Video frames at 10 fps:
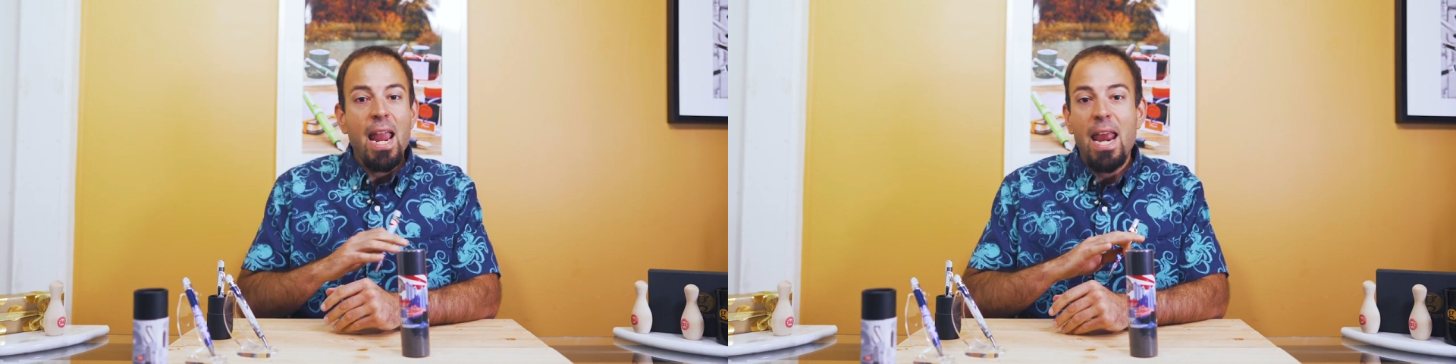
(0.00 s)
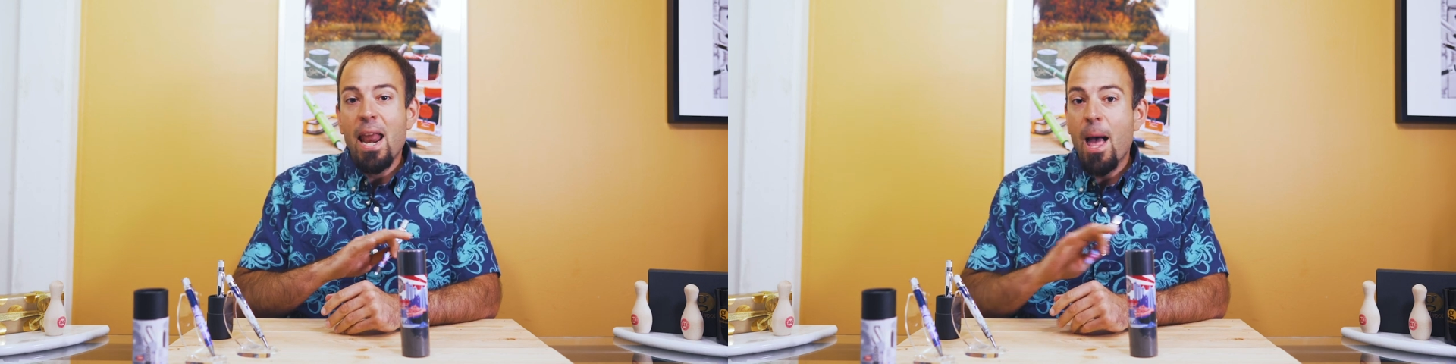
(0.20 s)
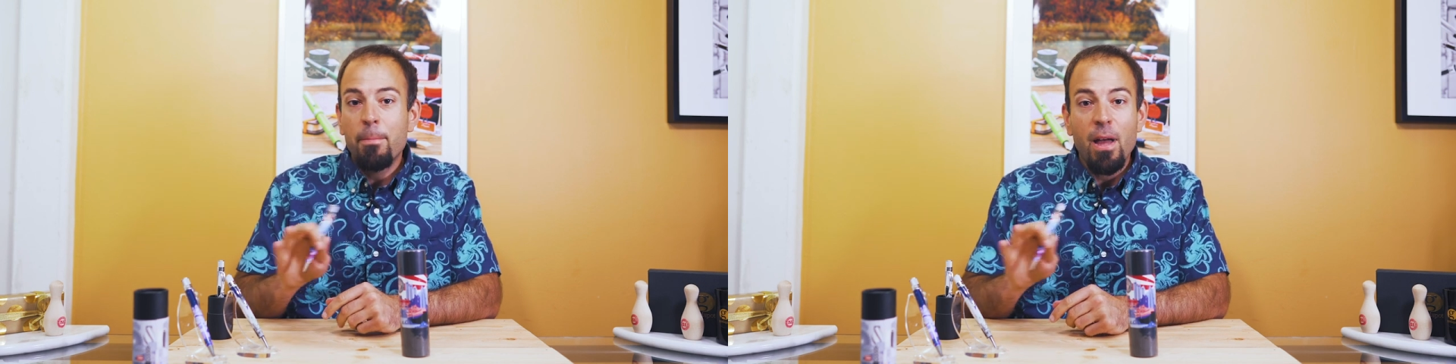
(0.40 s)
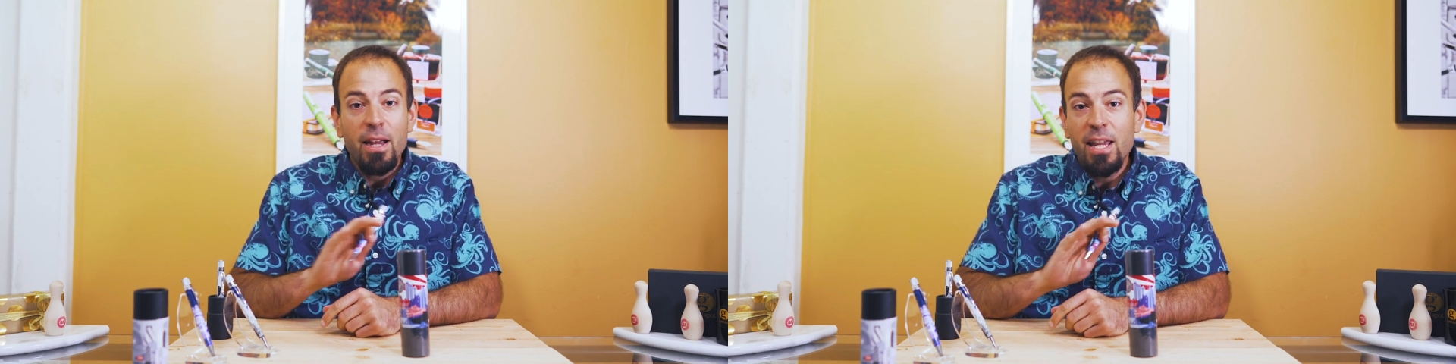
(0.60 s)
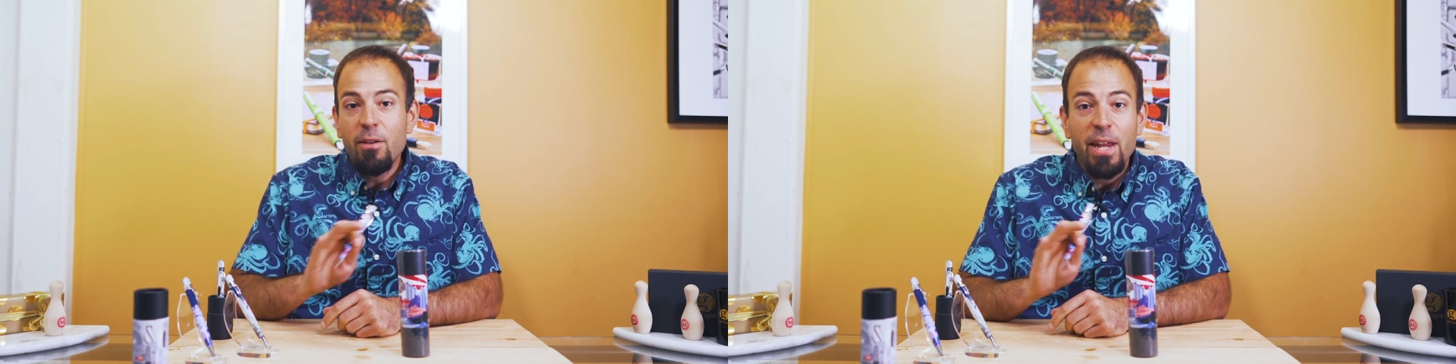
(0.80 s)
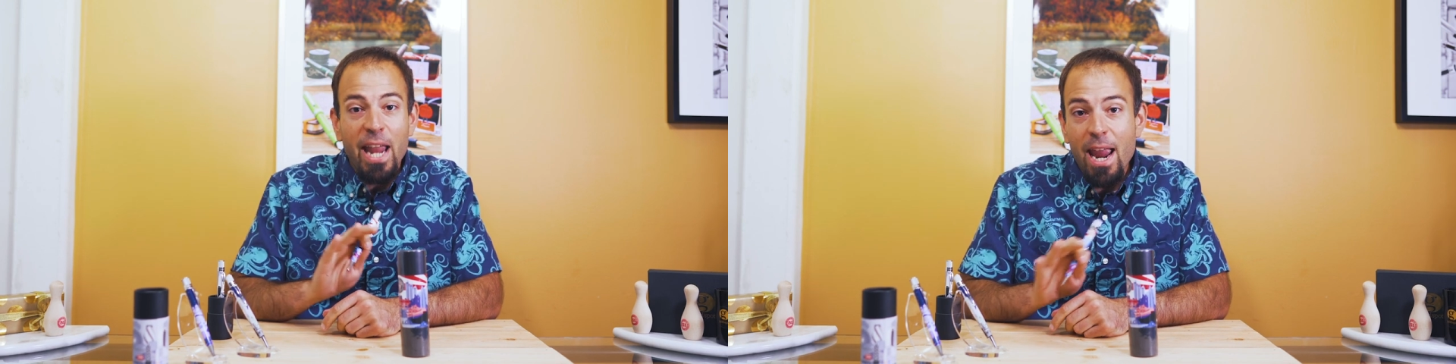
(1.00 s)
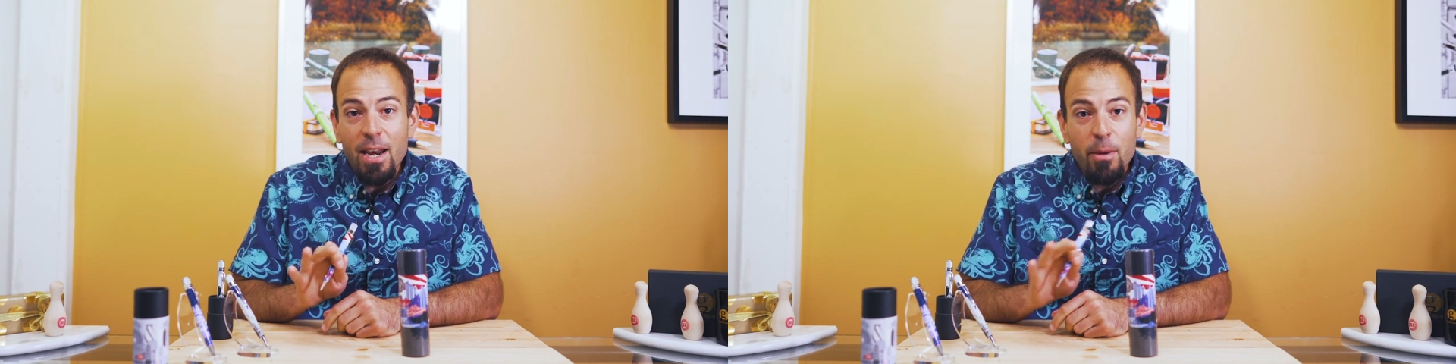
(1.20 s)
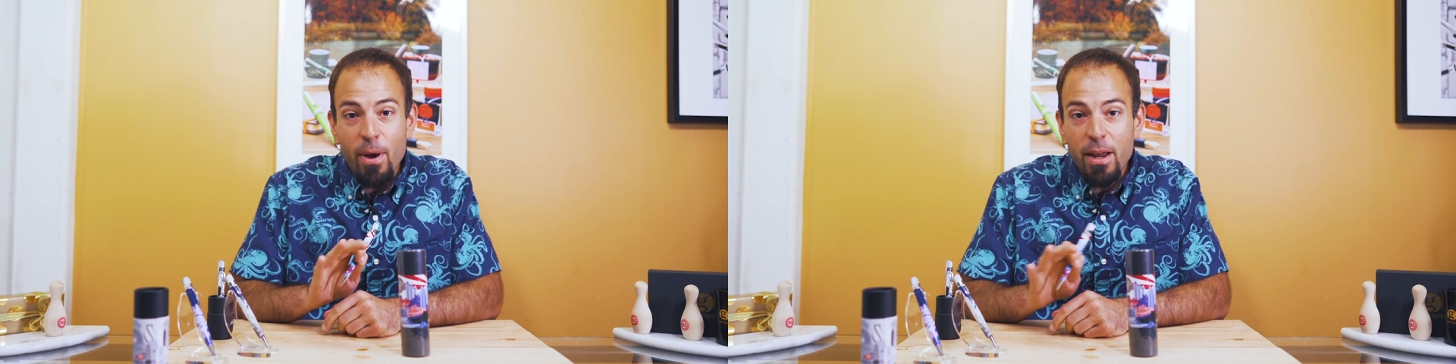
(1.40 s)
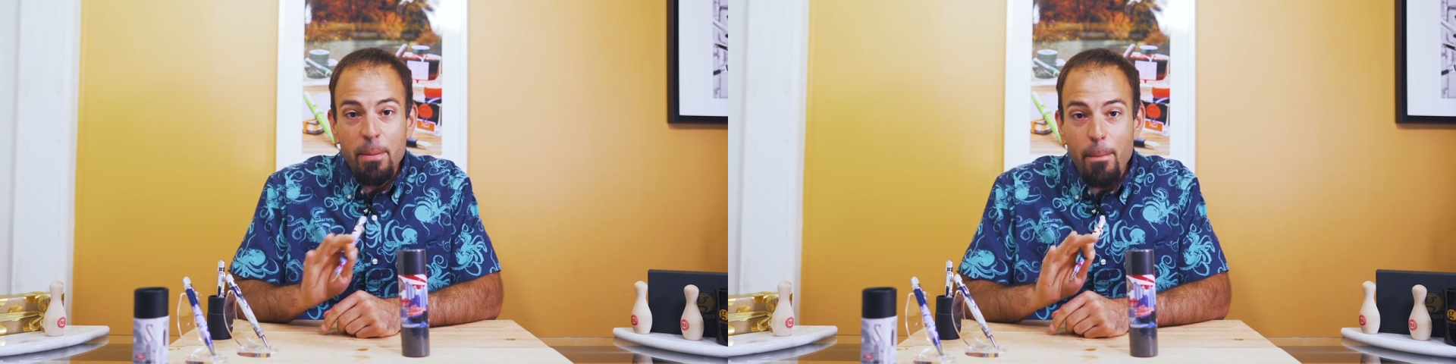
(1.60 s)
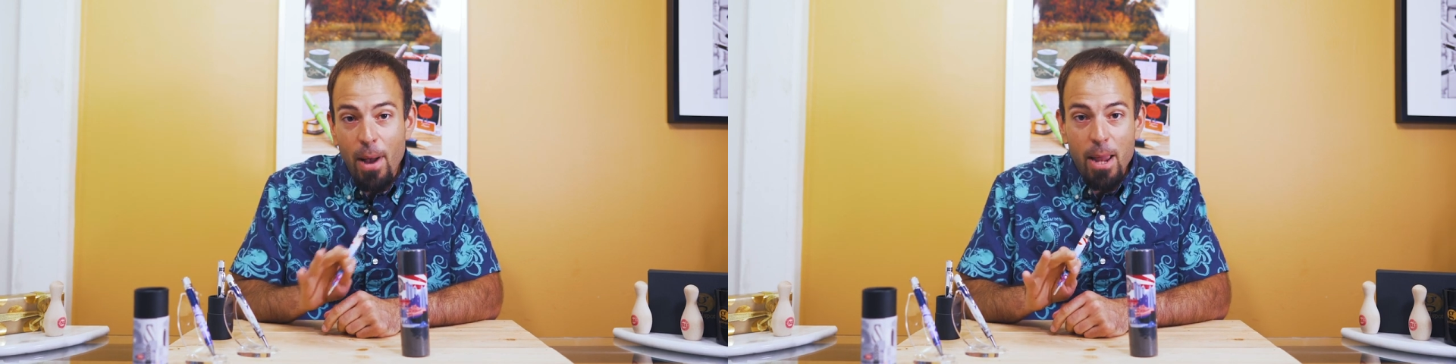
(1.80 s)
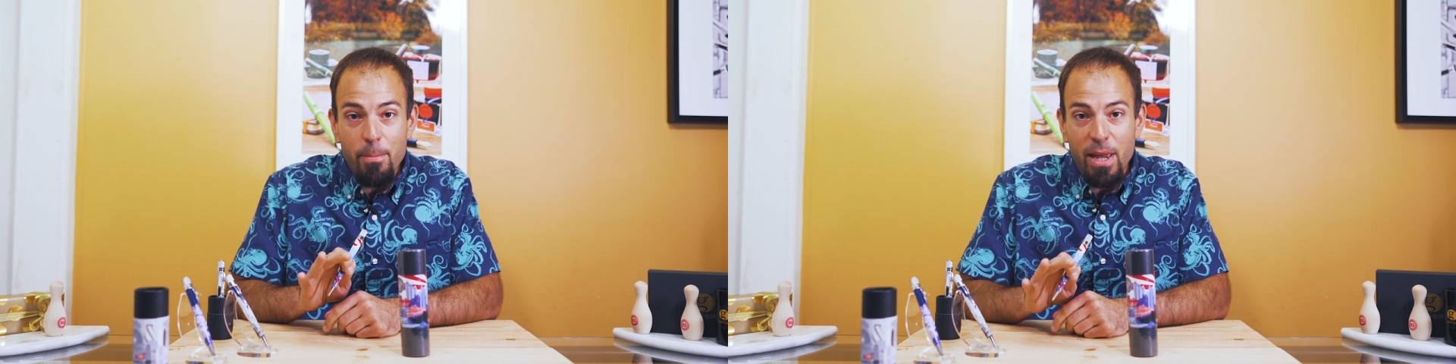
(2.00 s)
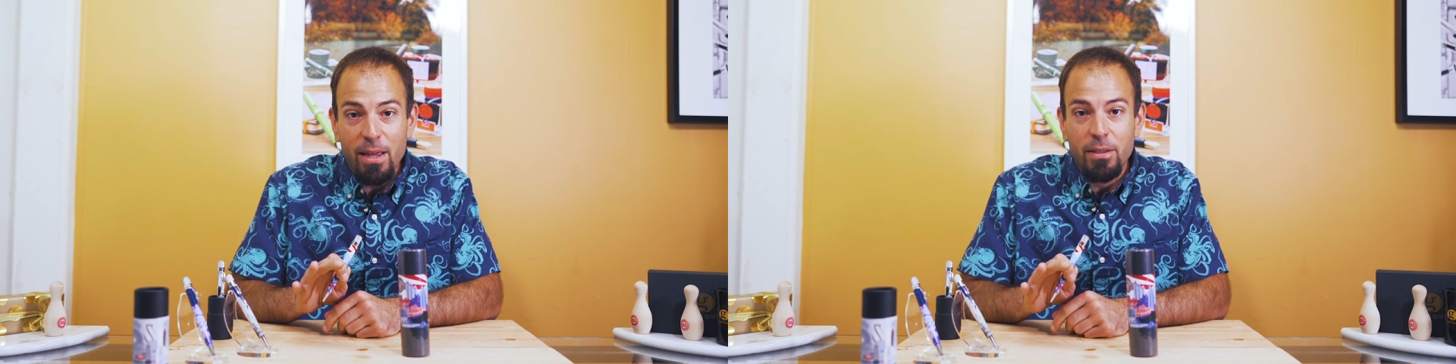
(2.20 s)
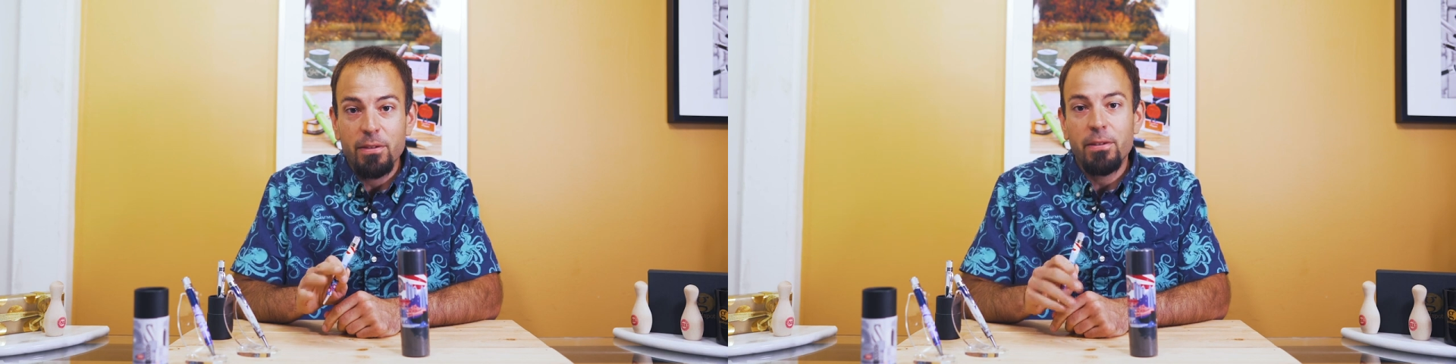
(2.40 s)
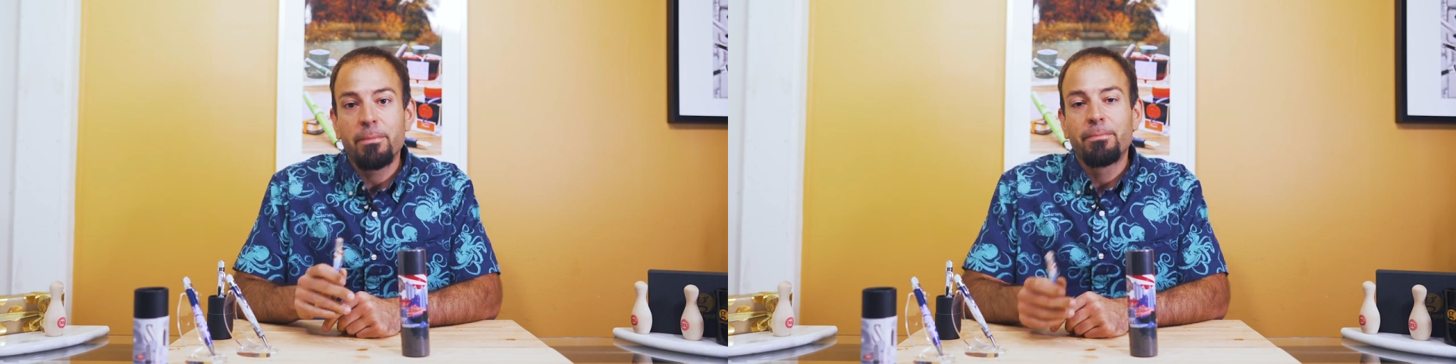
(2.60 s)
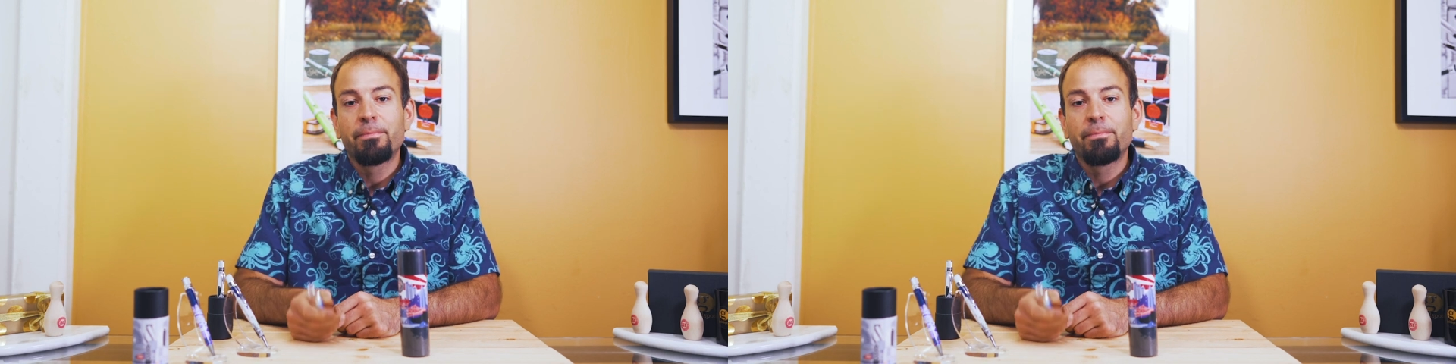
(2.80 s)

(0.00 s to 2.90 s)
and I'm not giving anybody my pens.